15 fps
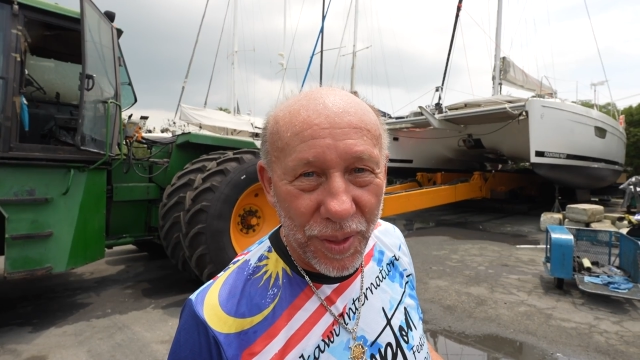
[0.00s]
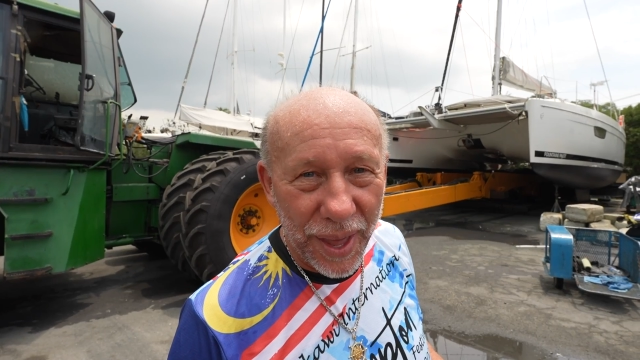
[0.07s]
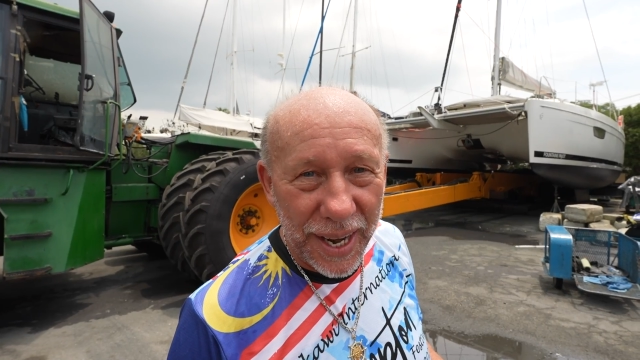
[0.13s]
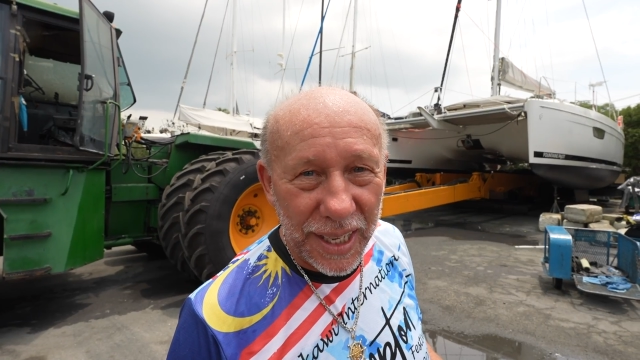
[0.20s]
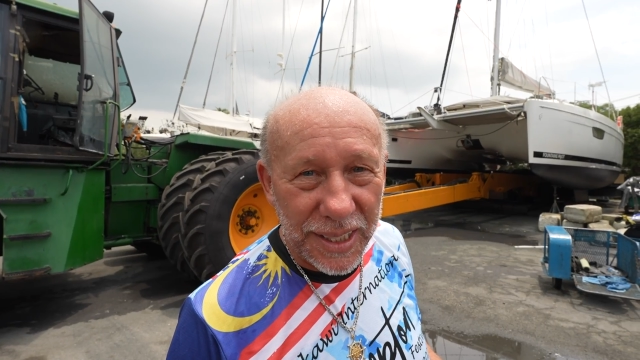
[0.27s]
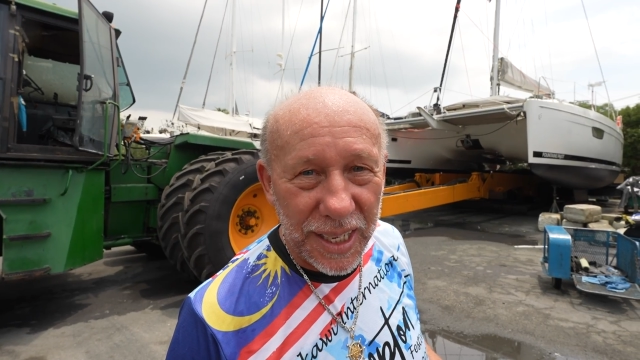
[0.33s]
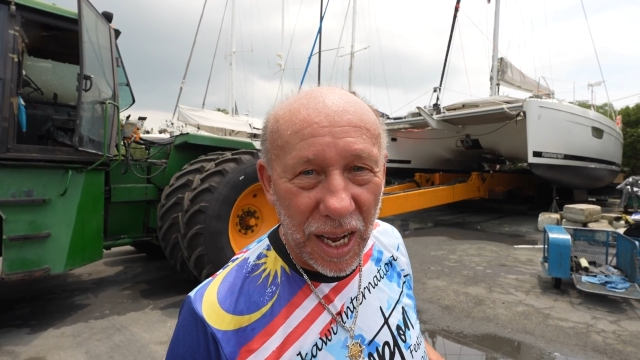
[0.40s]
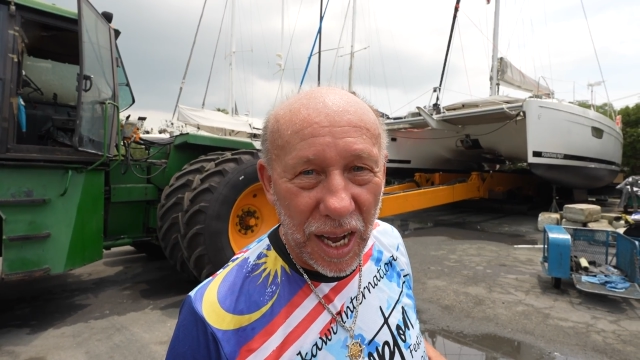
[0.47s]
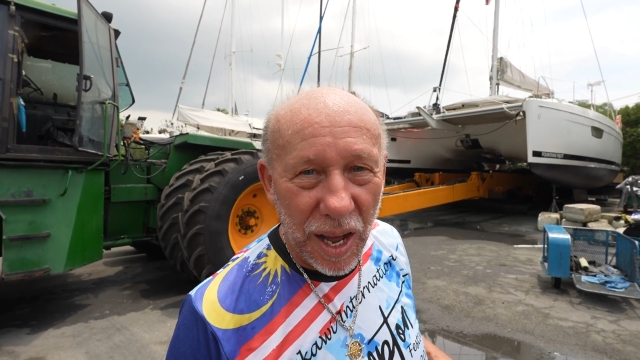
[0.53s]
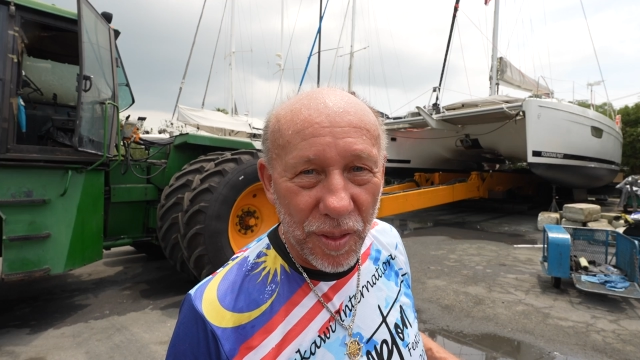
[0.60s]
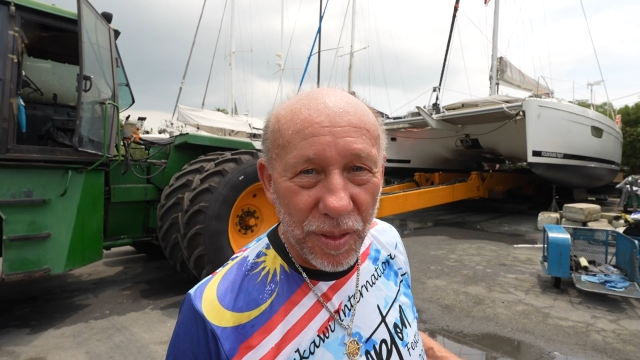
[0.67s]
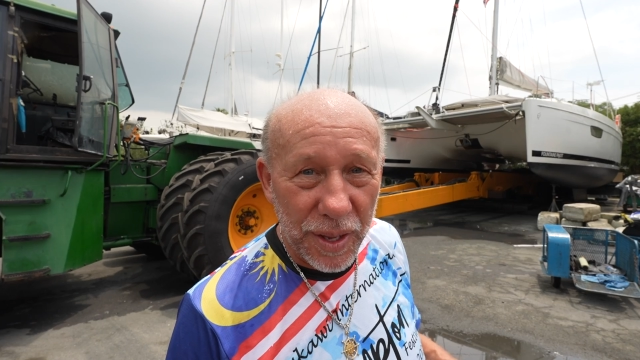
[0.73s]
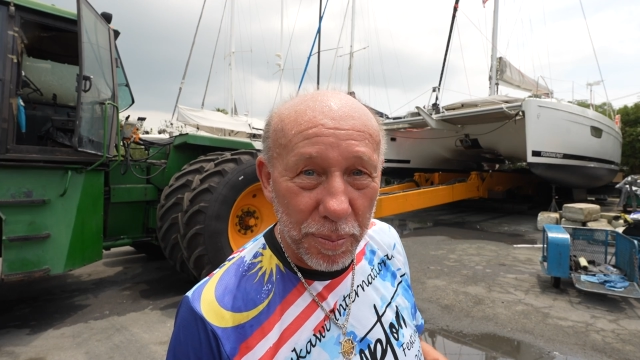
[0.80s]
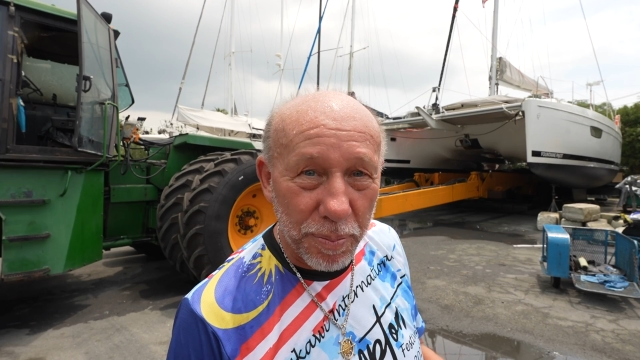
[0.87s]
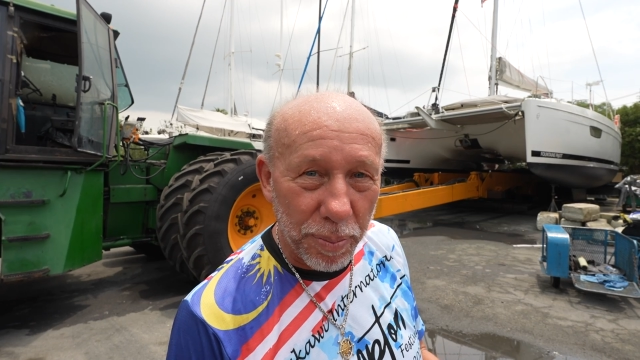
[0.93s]
that it's
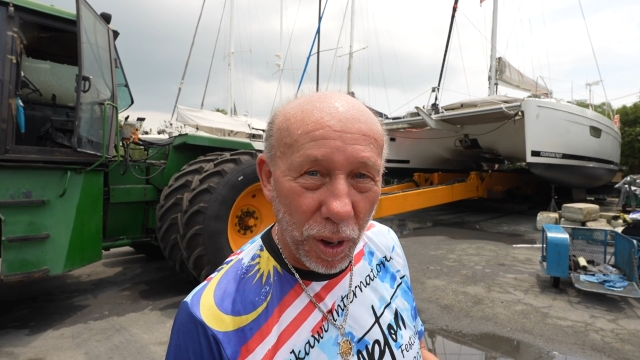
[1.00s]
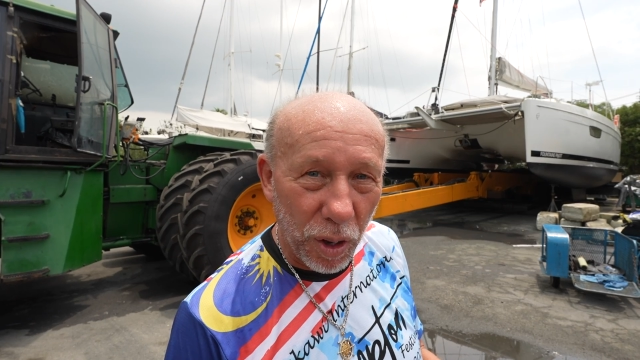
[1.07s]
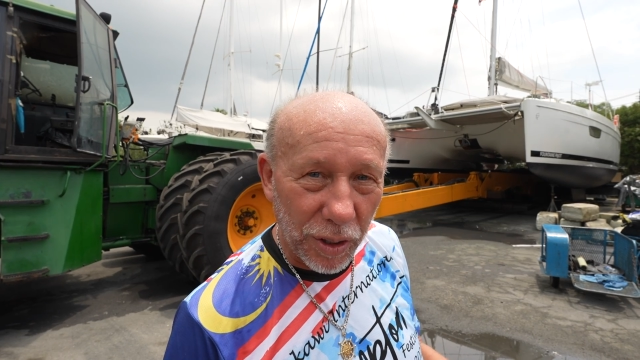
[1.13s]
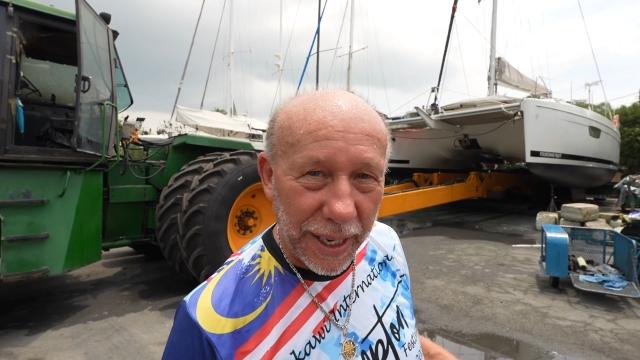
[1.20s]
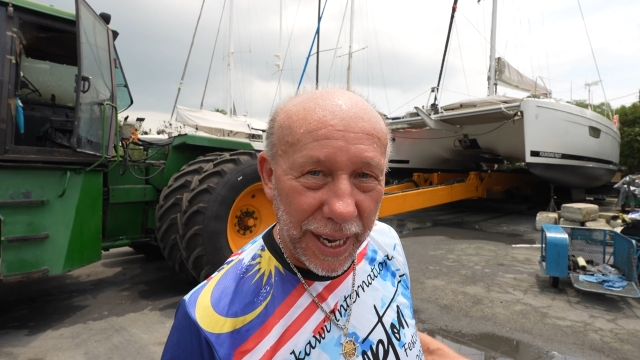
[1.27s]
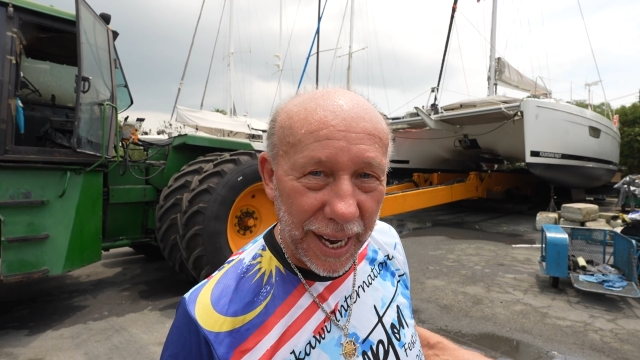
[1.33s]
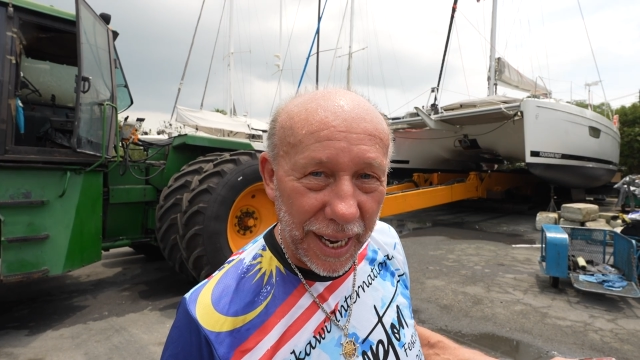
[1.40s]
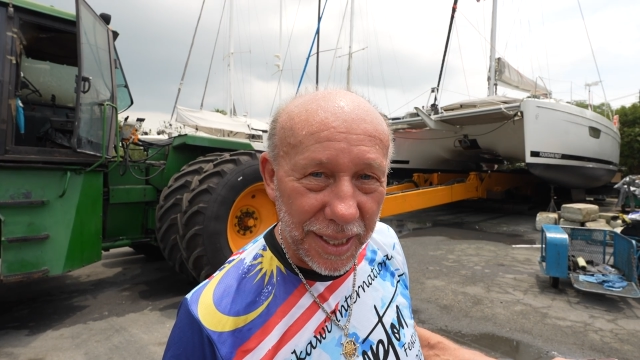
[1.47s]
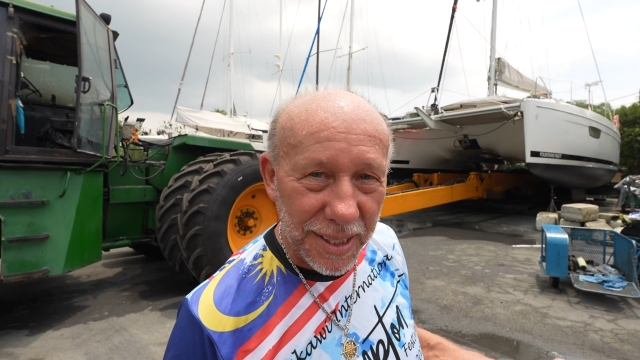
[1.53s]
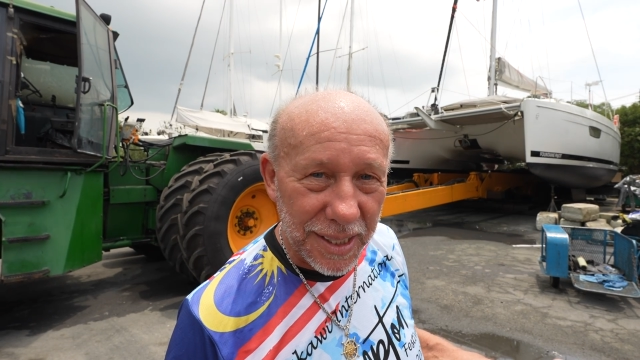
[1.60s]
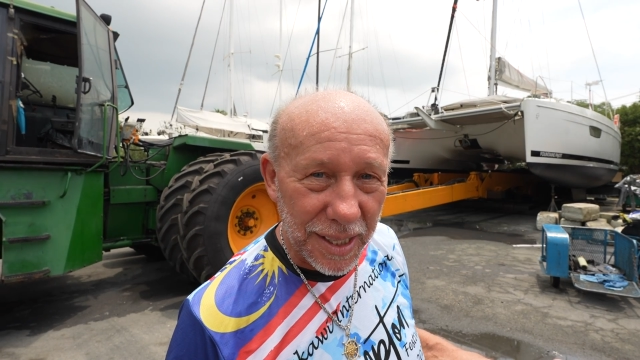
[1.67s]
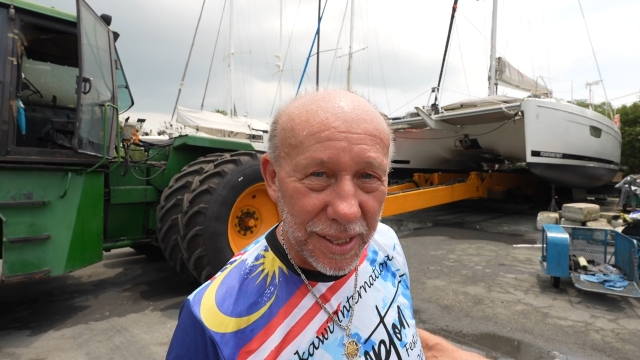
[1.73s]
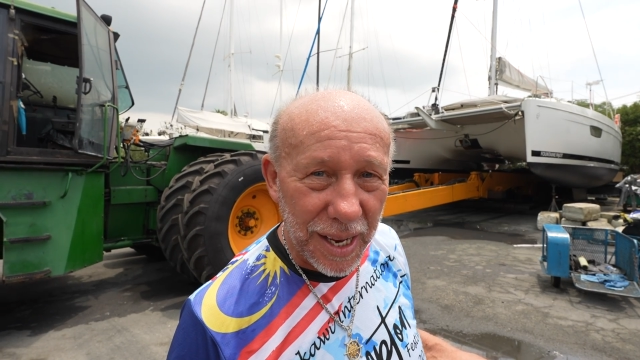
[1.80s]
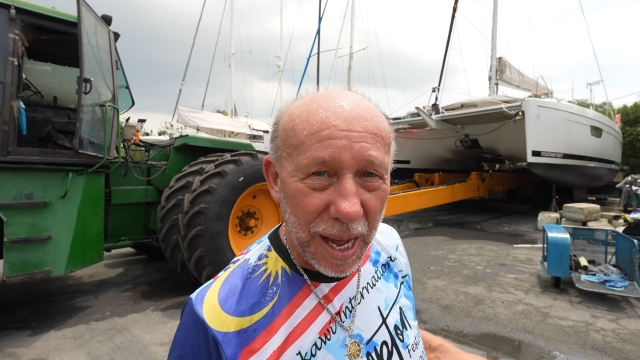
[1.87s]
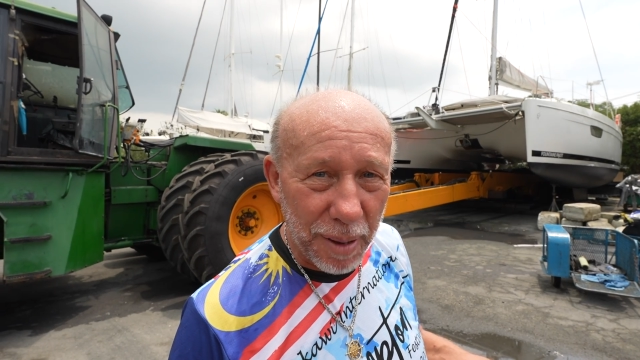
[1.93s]
on the bulkheads
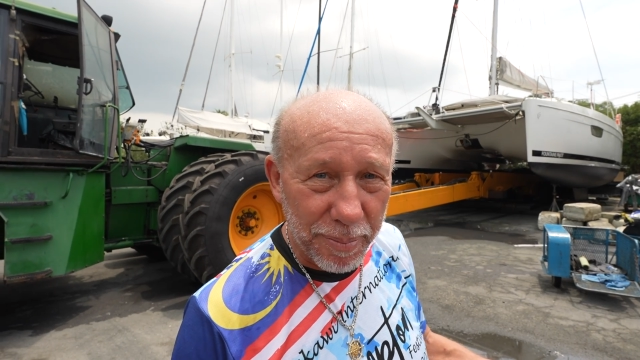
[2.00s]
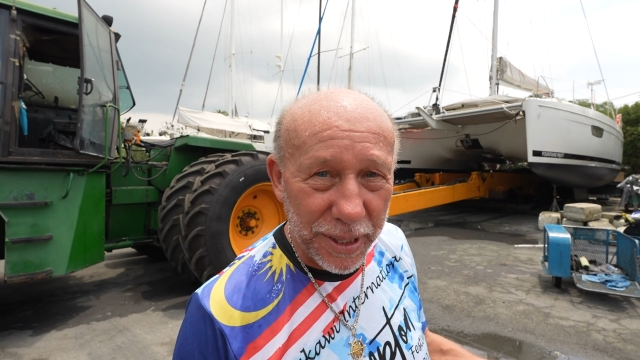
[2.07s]
and not